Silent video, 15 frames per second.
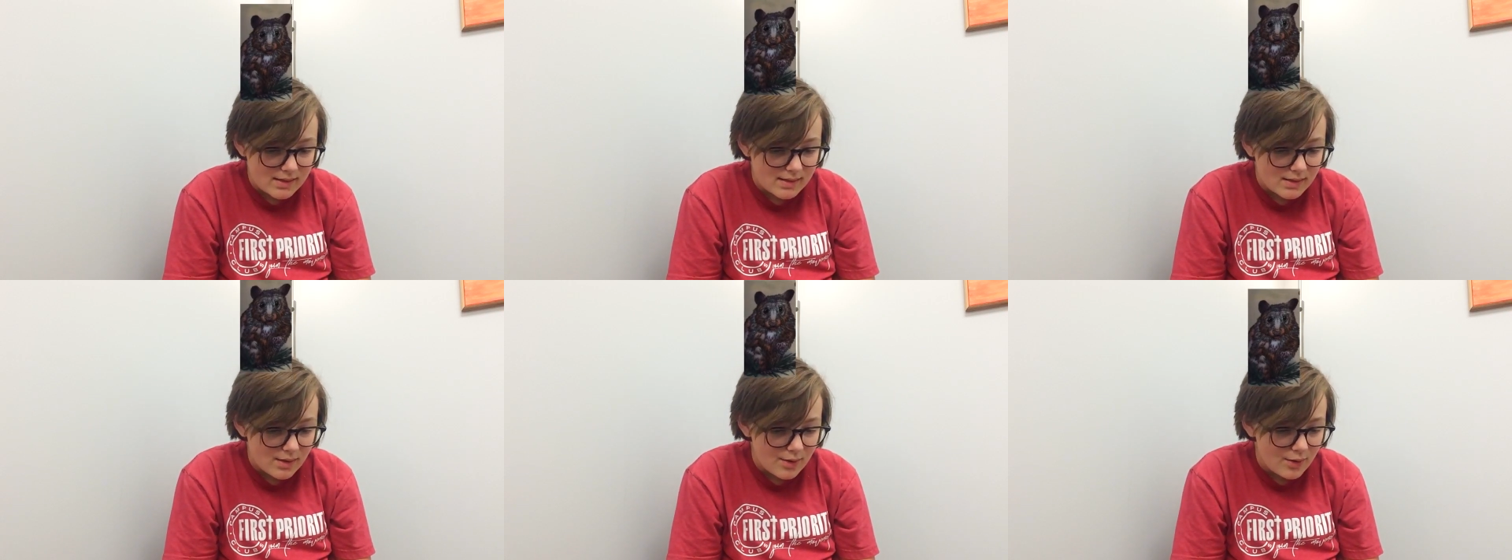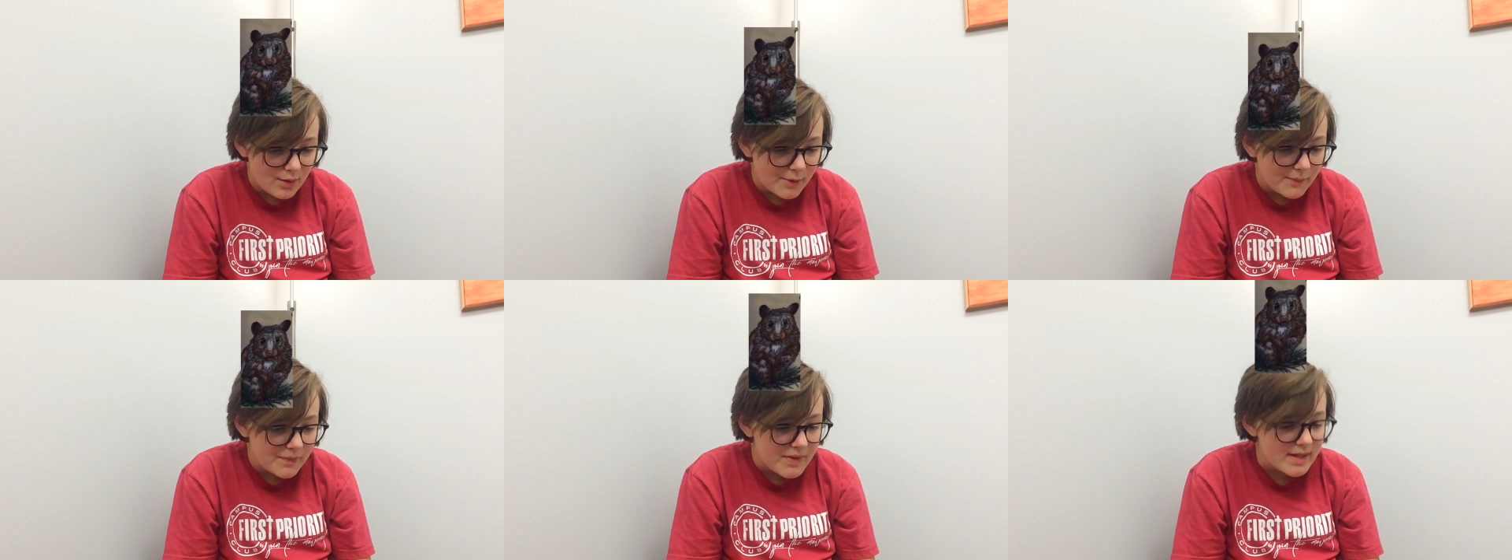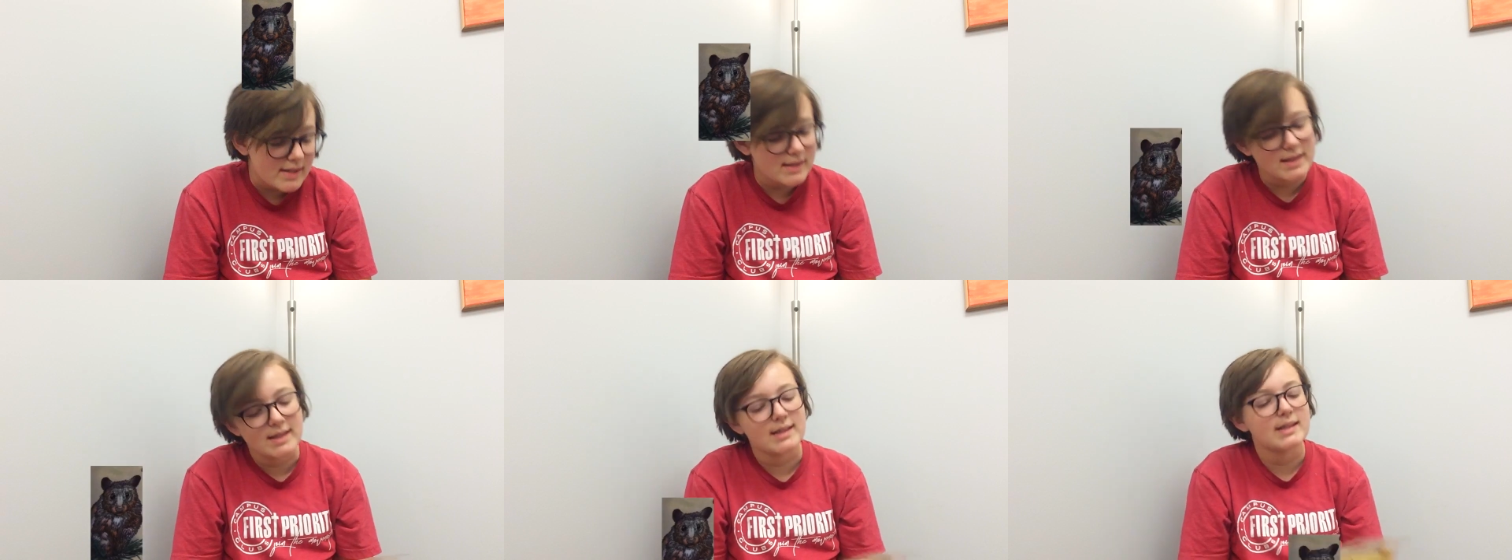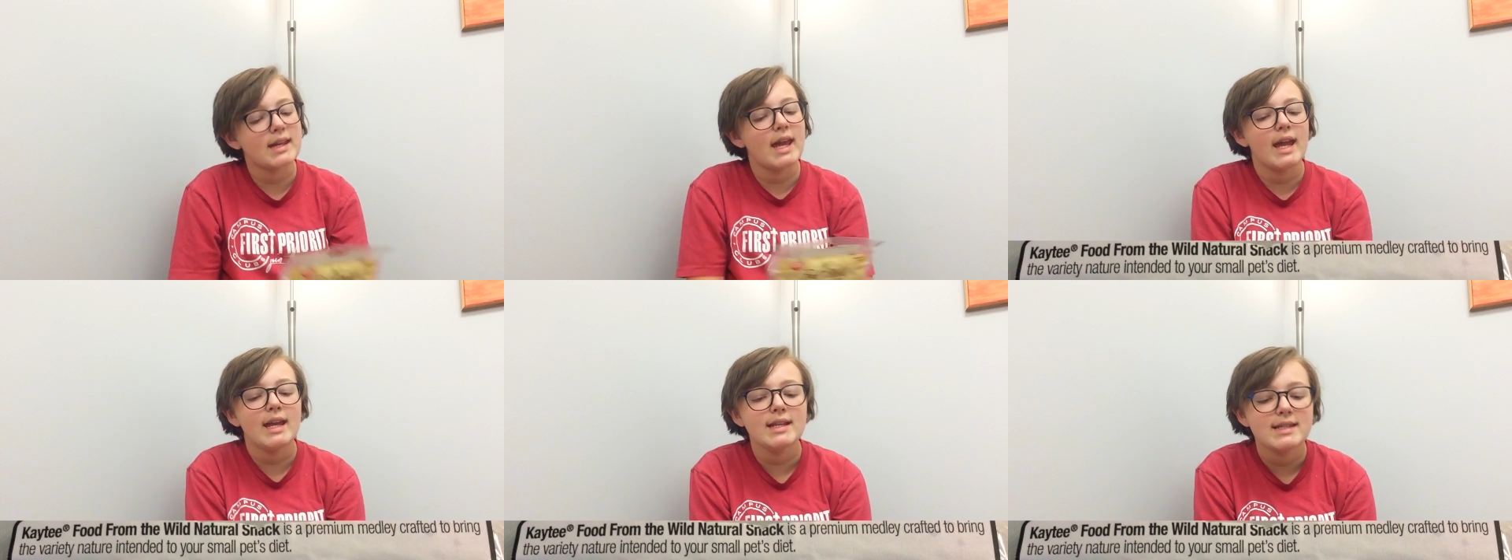So it says
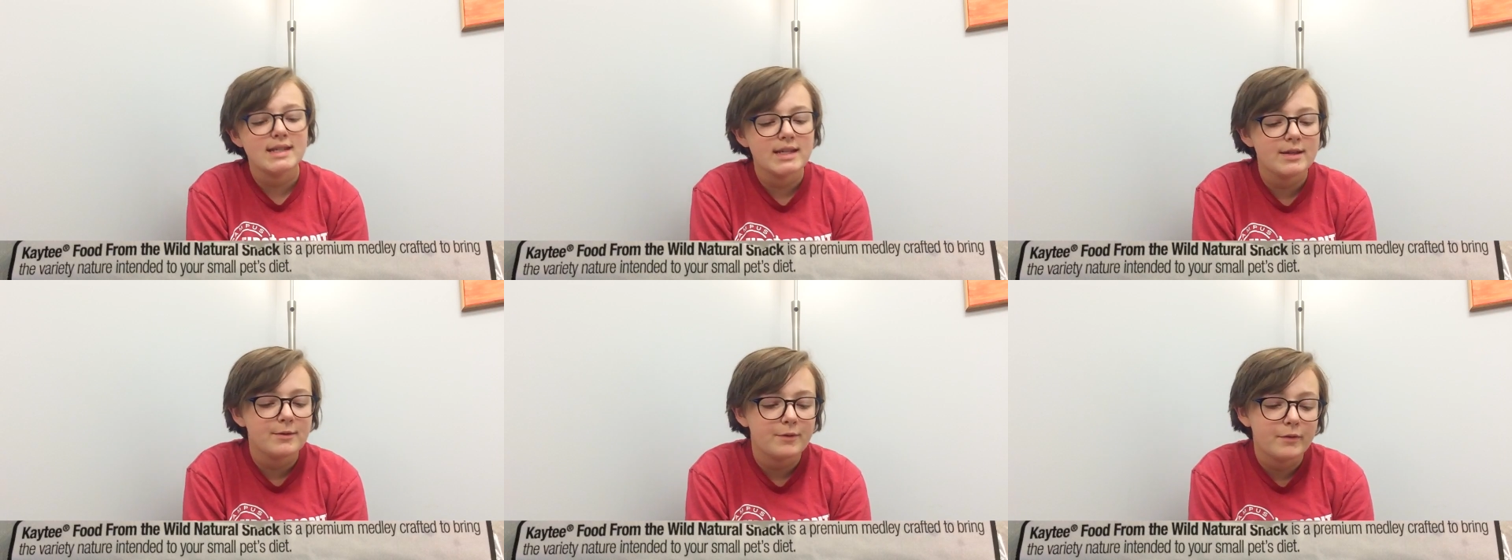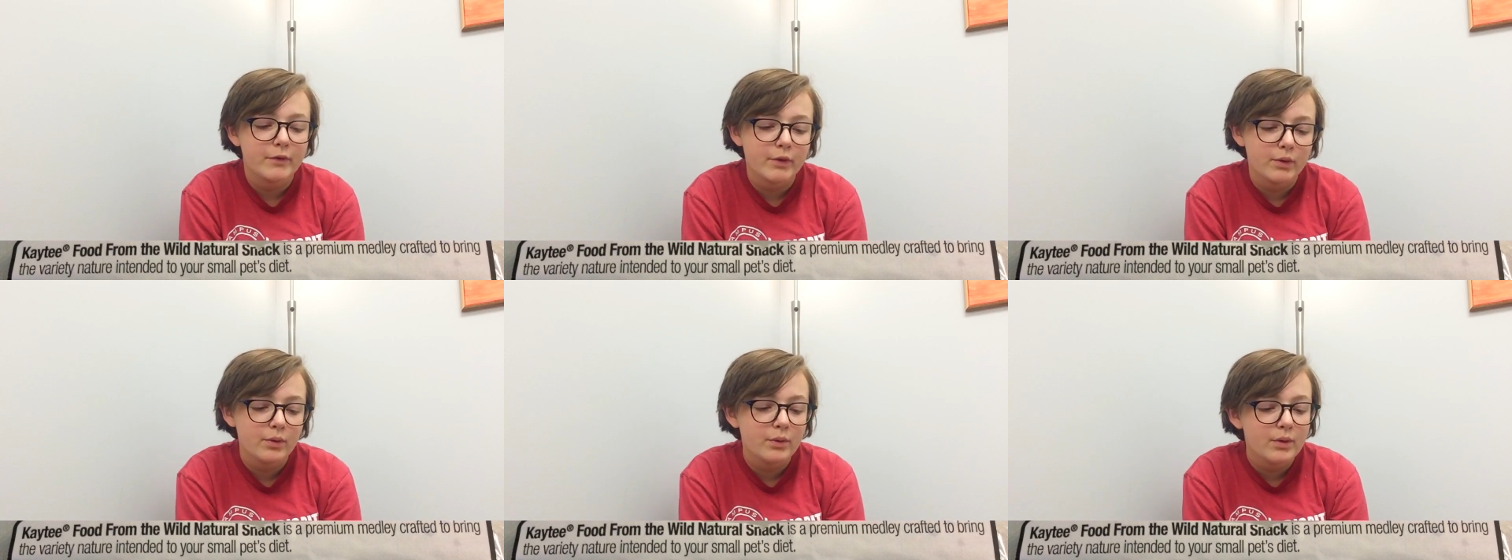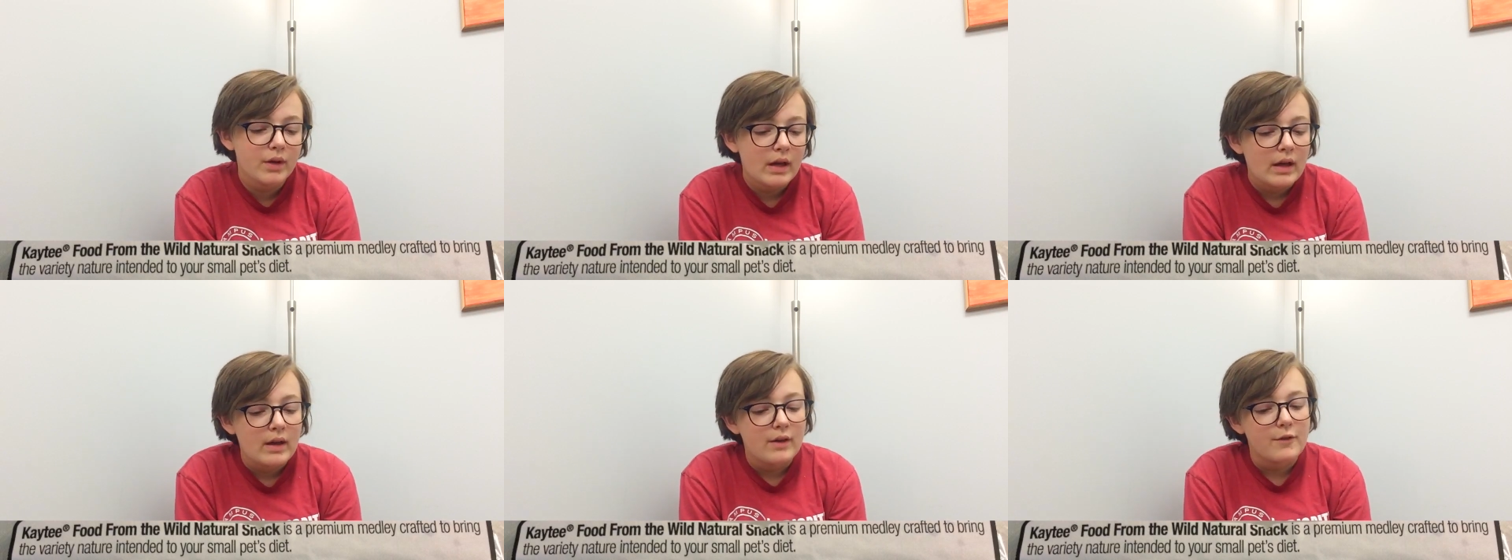Kaytee Food